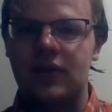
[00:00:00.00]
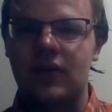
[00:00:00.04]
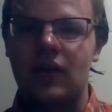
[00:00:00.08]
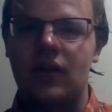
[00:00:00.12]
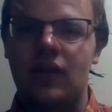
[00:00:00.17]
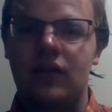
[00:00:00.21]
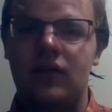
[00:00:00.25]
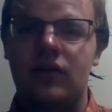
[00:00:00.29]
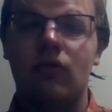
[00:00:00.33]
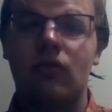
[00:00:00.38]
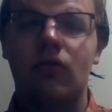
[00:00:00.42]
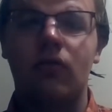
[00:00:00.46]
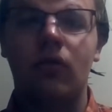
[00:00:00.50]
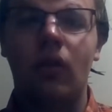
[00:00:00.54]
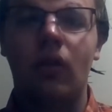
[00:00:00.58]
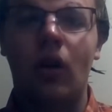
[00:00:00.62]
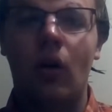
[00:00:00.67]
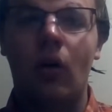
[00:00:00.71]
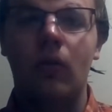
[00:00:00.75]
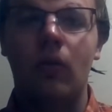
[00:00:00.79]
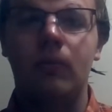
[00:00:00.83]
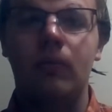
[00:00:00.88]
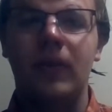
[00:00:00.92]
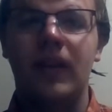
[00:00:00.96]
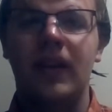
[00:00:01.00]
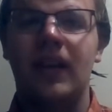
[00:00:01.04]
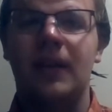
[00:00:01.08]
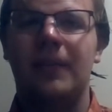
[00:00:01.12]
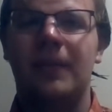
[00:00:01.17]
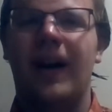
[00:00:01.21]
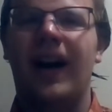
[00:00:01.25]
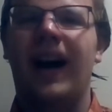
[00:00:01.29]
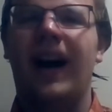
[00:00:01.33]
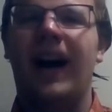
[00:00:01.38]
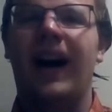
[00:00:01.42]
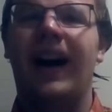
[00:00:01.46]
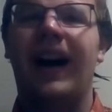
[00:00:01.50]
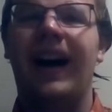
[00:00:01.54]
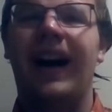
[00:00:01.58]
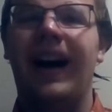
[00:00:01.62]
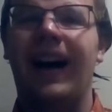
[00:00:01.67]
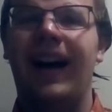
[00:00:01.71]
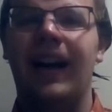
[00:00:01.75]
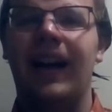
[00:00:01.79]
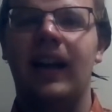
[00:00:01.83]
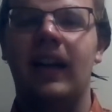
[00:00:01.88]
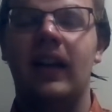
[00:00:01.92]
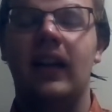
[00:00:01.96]
There's low, medium,
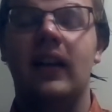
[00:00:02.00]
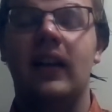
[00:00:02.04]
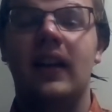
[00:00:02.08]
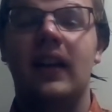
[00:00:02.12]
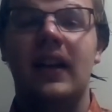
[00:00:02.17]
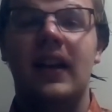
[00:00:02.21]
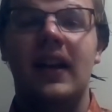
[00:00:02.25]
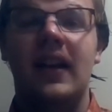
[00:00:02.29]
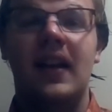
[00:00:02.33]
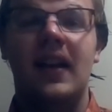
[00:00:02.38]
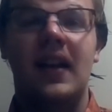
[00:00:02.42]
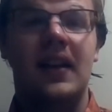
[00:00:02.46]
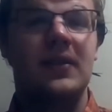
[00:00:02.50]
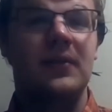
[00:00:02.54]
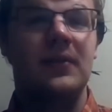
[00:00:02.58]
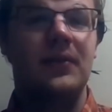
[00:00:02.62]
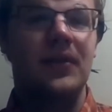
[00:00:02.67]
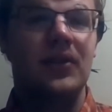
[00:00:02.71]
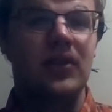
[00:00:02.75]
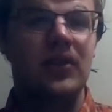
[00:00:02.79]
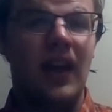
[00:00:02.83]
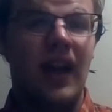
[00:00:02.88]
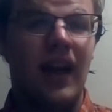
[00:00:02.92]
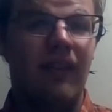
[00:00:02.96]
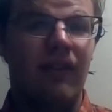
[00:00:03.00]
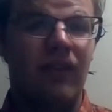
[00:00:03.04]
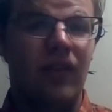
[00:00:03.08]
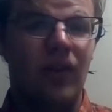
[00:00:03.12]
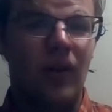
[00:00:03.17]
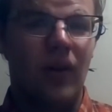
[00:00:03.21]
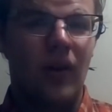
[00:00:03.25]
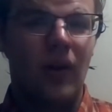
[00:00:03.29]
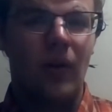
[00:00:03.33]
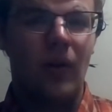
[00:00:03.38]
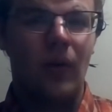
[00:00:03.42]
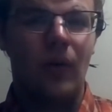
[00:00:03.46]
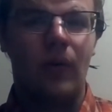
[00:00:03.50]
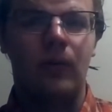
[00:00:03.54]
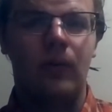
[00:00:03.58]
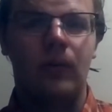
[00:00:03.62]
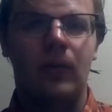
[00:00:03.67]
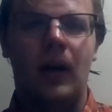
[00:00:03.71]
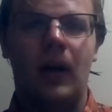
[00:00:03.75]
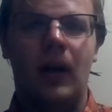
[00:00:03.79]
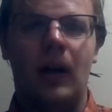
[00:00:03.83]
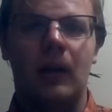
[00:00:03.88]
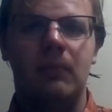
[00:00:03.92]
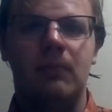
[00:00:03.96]
high, each of which have their
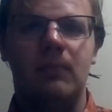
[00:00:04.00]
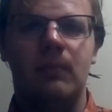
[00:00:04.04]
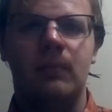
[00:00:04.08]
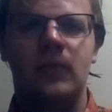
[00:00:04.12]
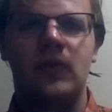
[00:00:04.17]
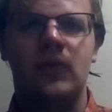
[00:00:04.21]
own